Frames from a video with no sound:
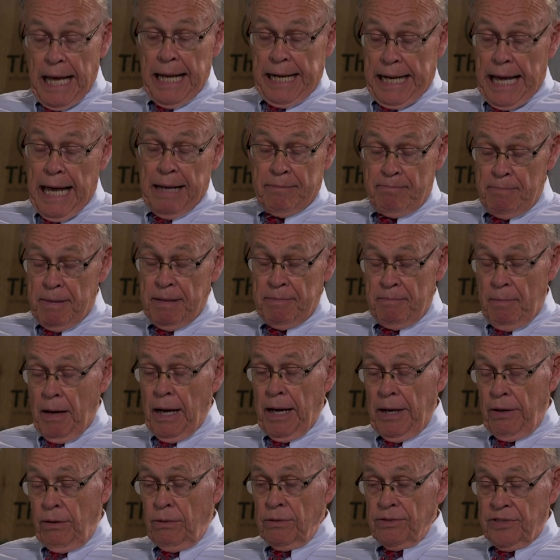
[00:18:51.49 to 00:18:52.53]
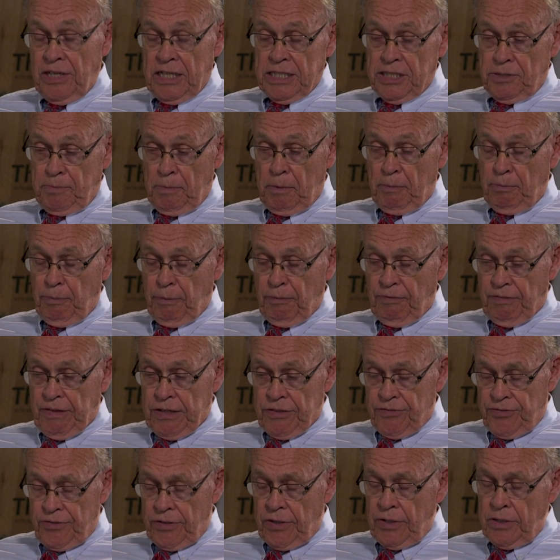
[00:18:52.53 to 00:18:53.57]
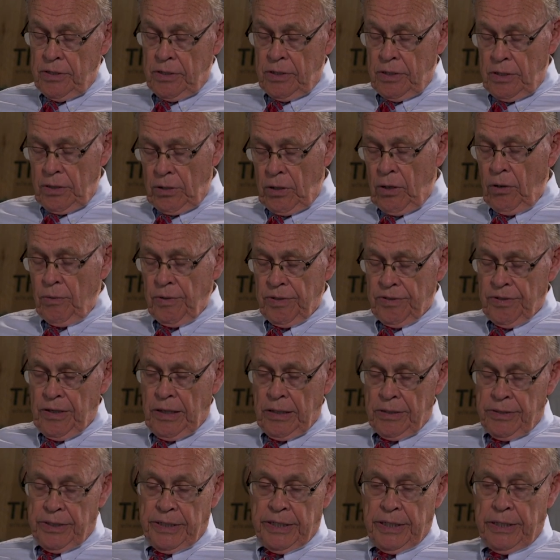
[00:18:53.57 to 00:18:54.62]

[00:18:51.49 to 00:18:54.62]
and had been my Old Testament professor along with Dr.